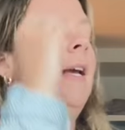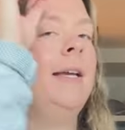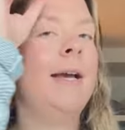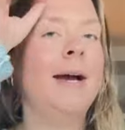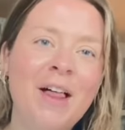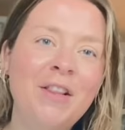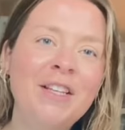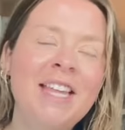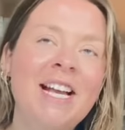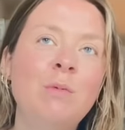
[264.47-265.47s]
Yeah. Other
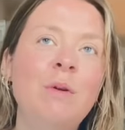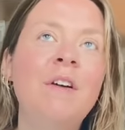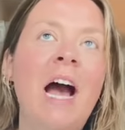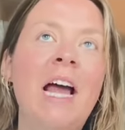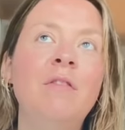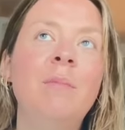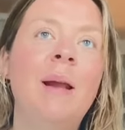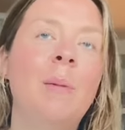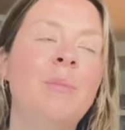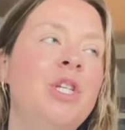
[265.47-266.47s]
things we've kind of been
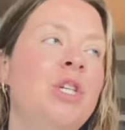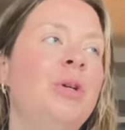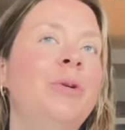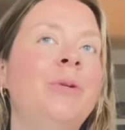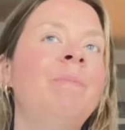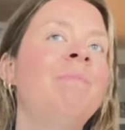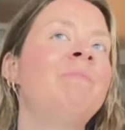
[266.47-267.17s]
up to,